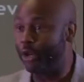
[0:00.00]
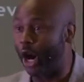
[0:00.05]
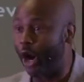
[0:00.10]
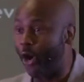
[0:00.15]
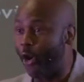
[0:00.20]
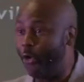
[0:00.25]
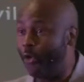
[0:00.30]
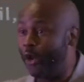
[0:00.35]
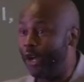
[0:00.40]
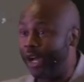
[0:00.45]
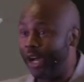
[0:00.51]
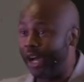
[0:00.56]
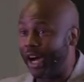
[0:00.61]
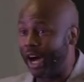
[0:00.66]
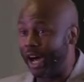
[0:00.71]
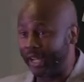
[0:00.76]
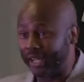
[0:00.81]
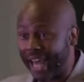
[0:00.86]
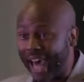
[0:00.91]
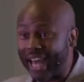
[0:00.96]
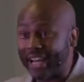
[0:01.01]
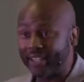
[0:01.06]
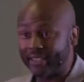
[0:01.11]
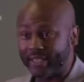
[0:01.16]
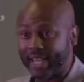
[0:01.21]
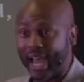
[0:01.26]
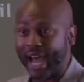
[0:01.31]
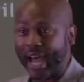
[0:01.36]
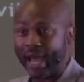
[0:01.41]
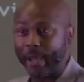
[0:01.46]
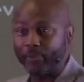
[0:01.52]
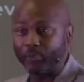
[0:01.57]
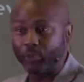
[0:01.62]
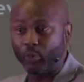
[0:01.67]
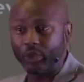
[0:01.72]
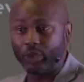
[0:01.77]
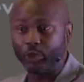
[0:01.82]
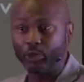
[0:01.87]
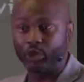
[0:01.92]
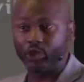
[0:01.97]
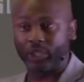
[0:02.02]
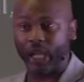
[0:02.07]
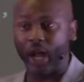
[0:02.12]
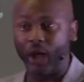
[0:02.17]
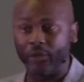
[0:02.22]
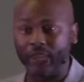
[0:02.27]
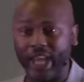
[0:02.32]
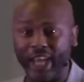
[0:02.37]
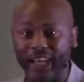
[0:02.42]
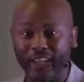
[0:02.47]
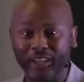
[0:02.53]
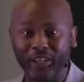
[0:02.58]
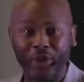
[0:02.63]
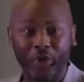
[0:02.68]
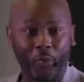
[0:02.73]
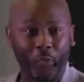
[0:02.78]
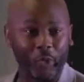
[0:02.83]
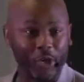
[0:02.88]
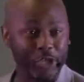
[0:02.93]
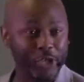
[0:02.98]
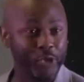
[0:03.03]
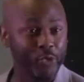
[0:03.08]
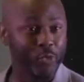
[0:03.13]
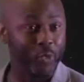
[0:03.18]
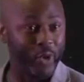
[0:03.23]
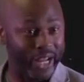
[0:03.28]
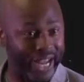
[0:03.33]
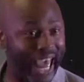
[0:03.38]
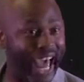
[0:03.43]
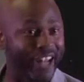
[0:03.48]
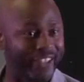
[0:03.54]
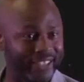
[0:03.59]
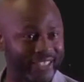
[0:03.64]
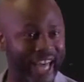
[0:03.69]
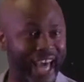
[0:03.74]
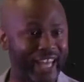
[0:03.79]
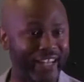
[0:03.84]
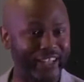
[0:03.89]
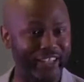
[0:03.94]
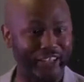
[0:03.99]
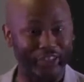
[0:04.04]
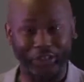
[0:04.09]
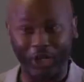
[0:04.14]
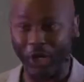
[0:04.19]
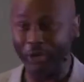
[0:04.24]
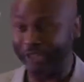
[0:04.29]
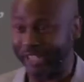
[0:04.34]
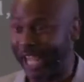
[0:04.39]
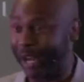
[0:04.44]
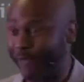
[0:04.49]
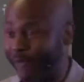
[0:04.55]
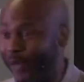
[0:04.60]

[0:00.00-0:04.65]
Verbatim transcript: know, a lot of times when you saw that, when you went outside of the church, that